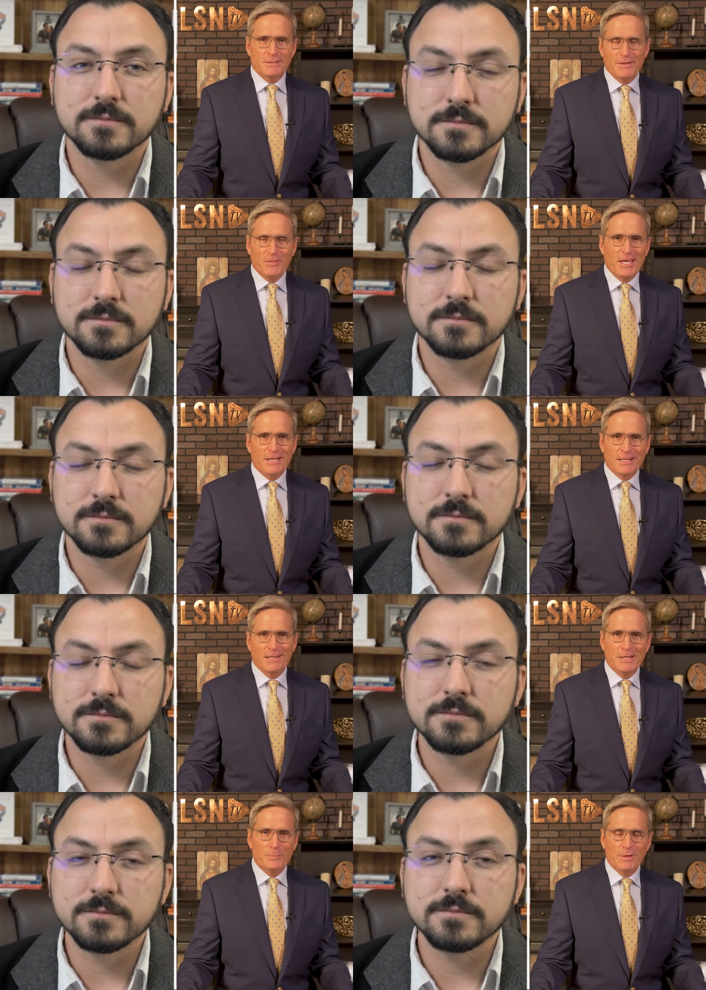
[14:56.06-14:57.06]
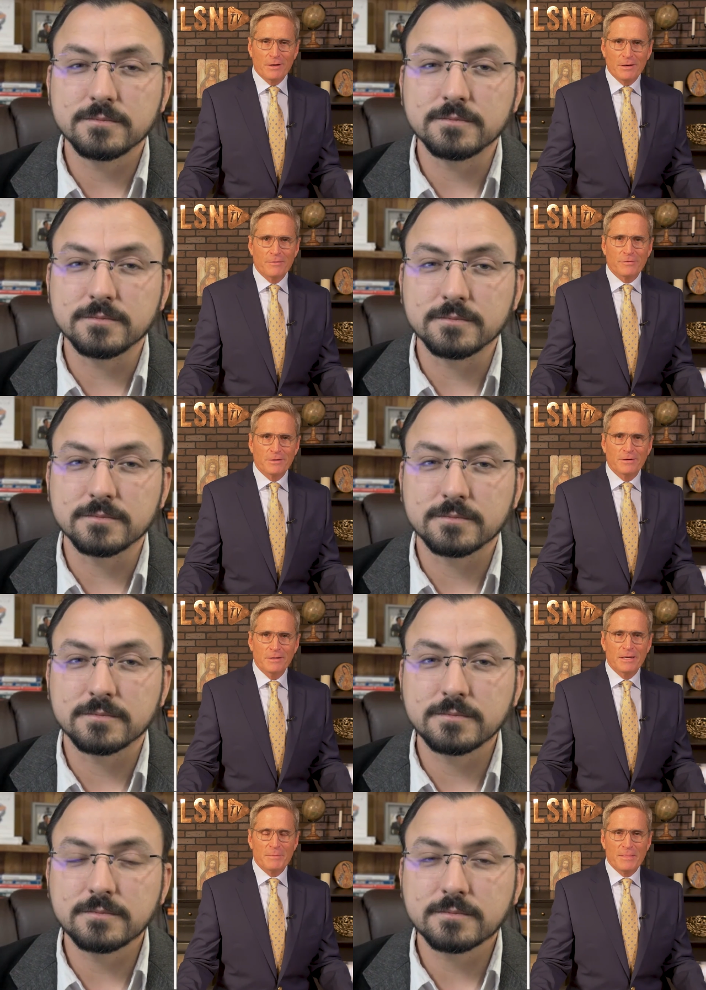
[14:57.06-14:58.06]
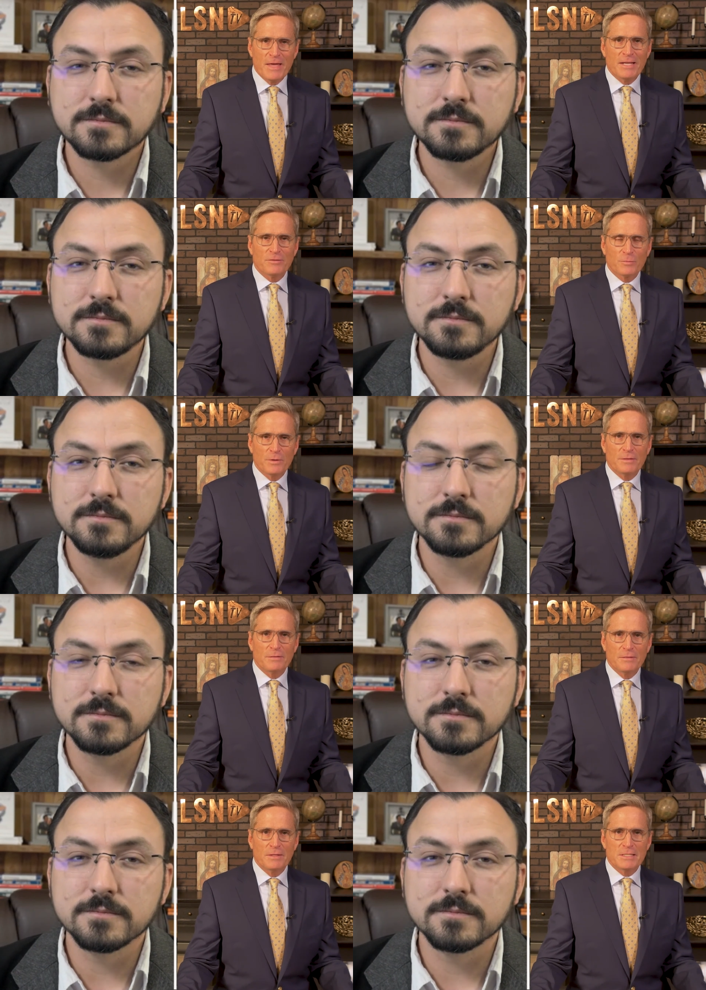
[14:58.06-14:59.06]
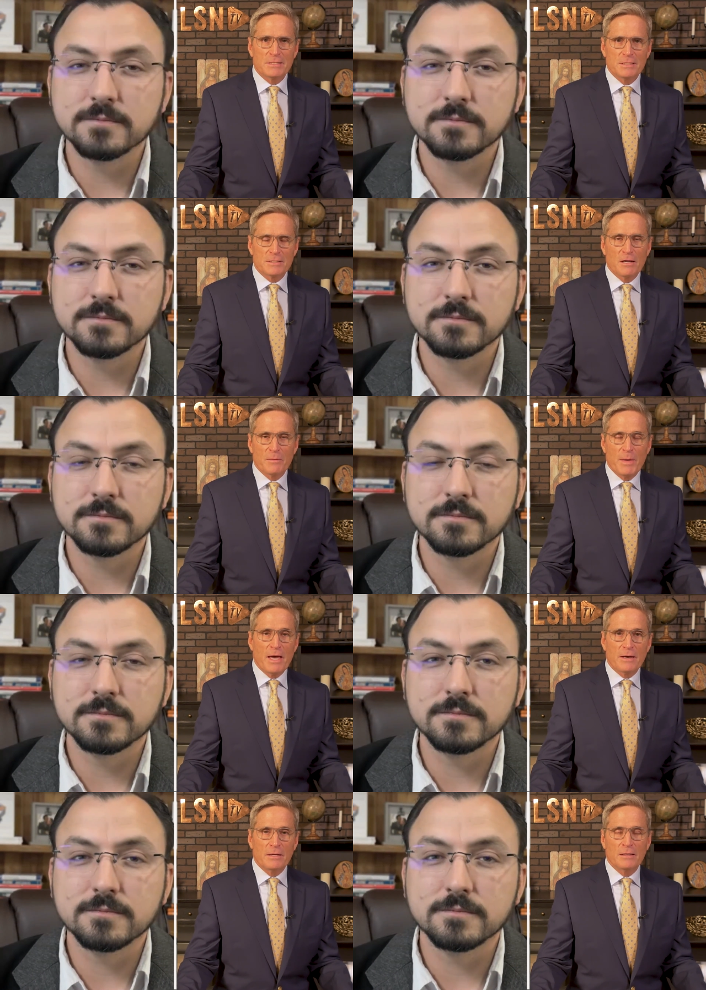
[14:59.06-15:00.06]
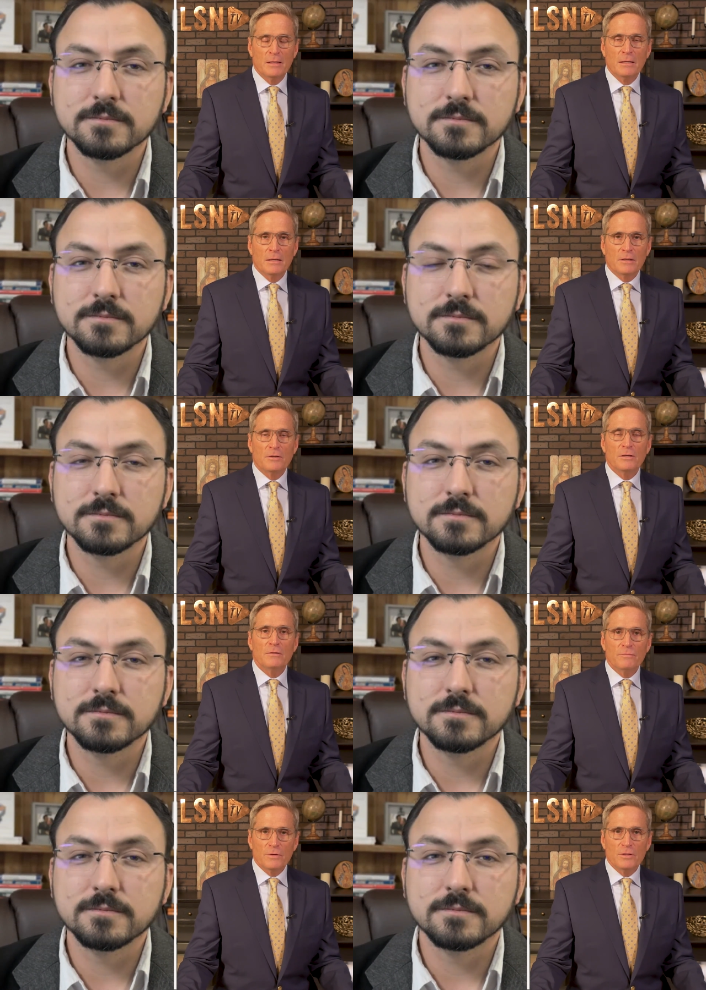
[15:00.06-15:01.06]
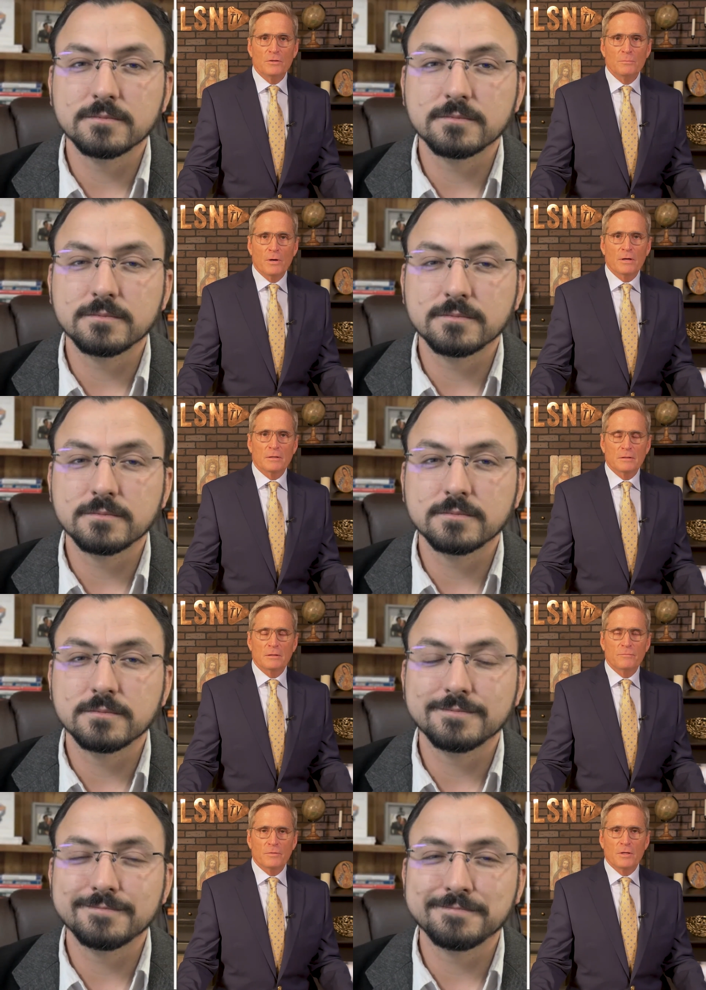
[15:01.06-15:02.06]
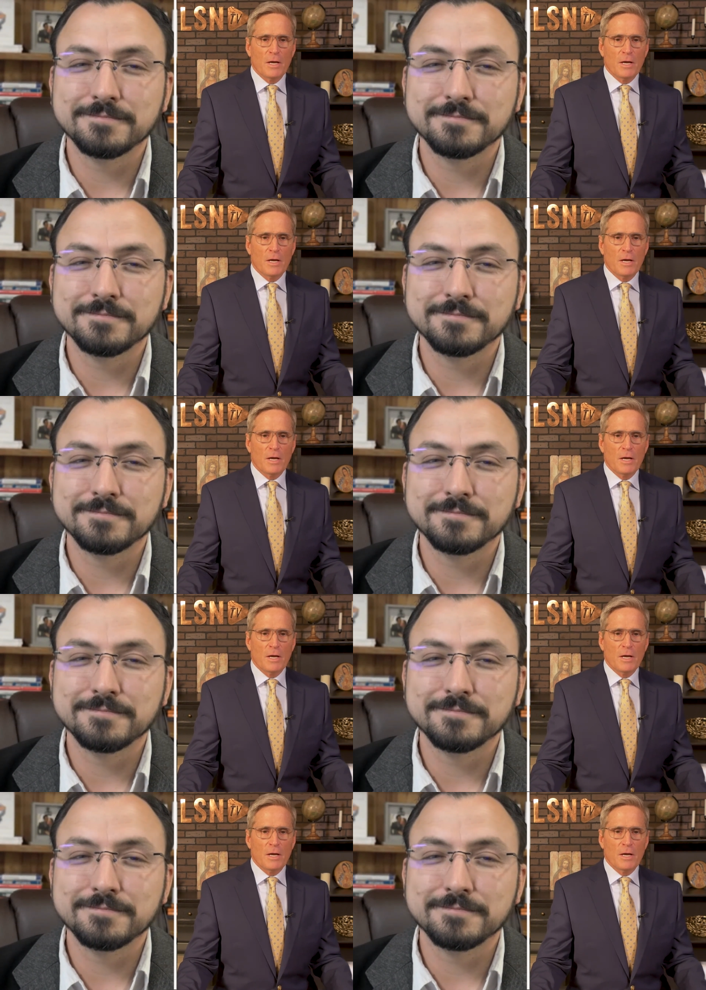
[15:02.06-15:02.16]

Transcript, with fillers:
Speaker 1: that they claim to offer. I mean, that's what this is all about. And good for you, Mark. Good for you.